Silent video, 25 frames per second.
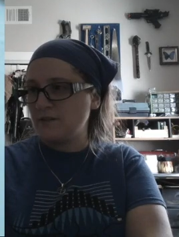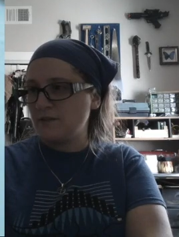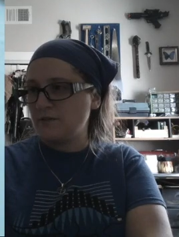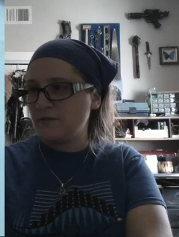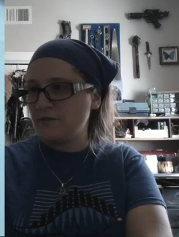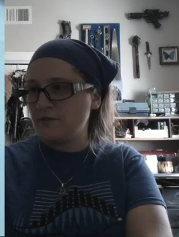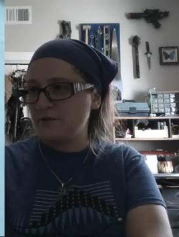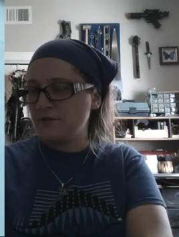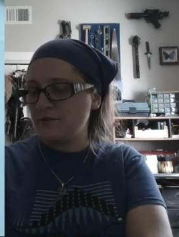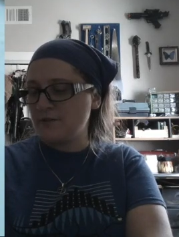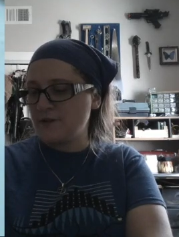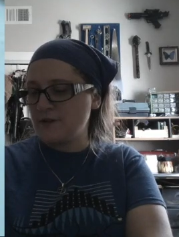
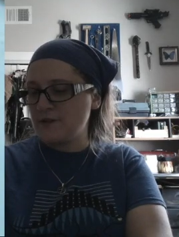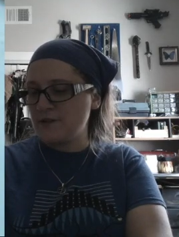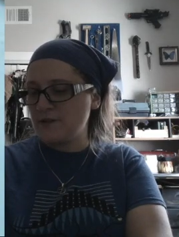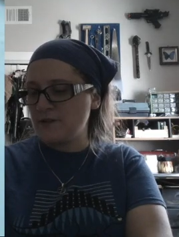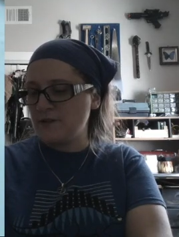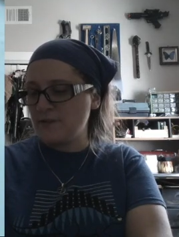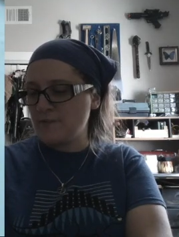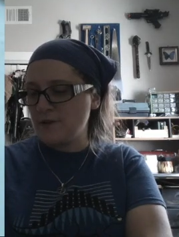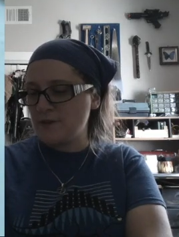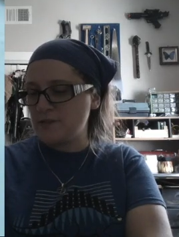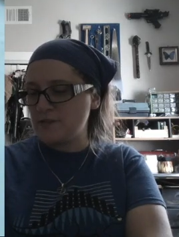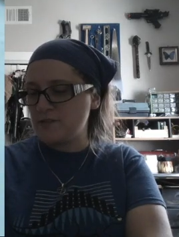Or
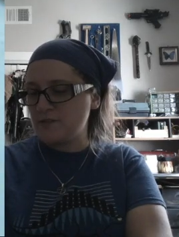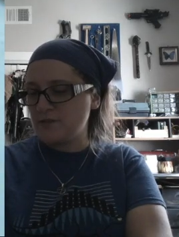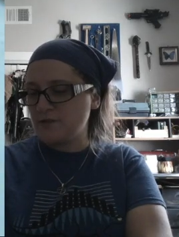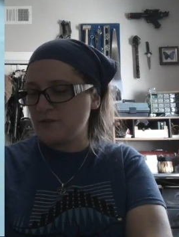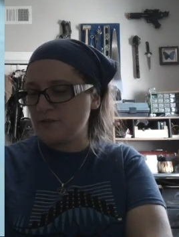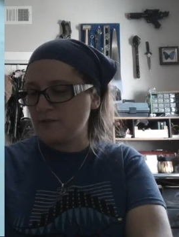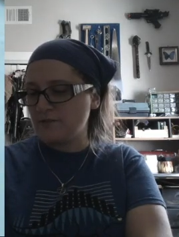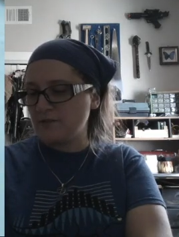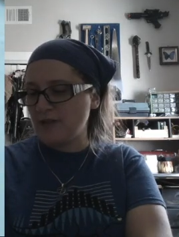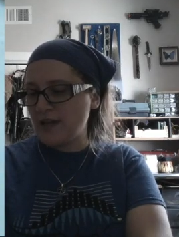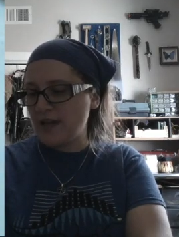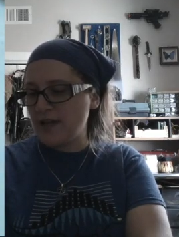am I
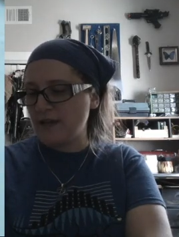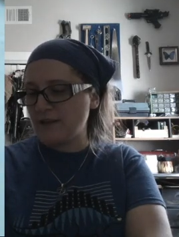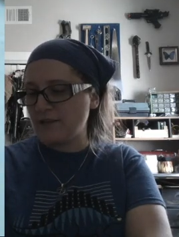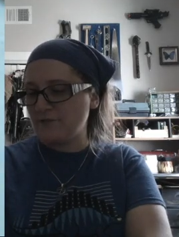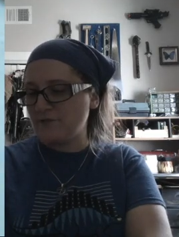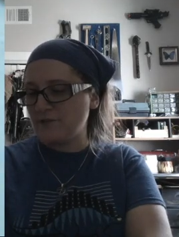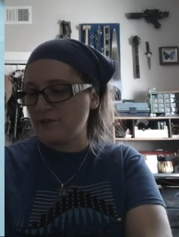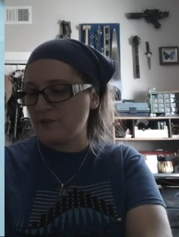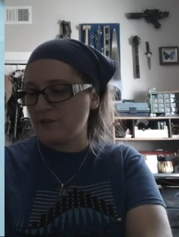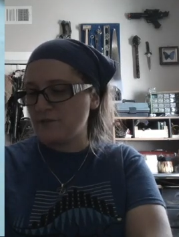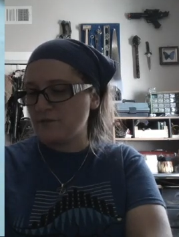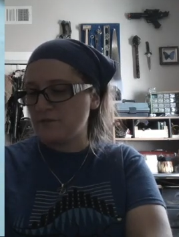still hanging
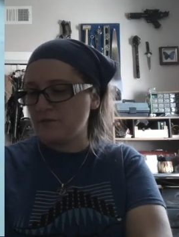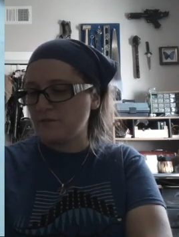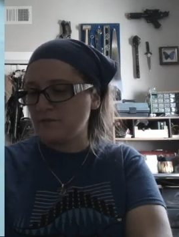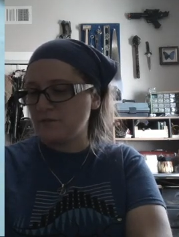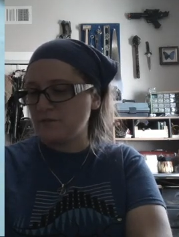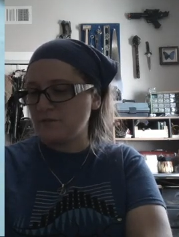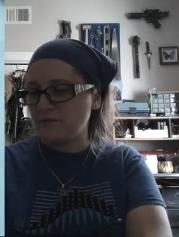for you?